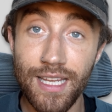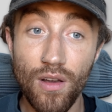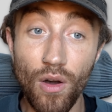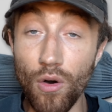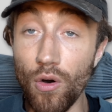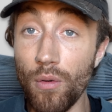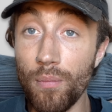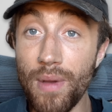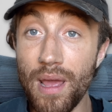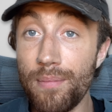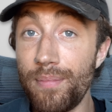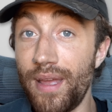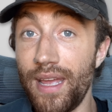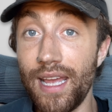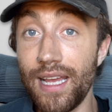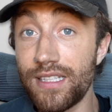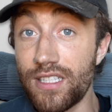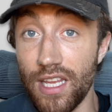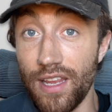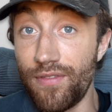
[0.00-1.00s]
or maybe
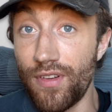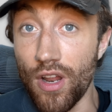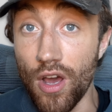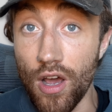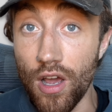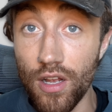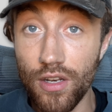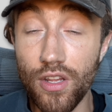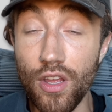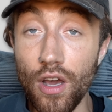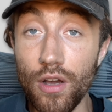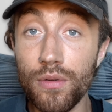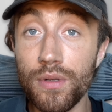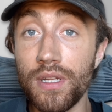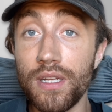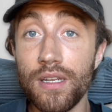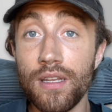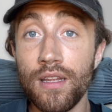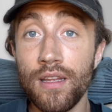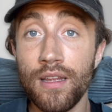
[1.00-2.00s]
it's even
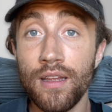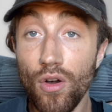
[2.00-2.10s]
hard-coded,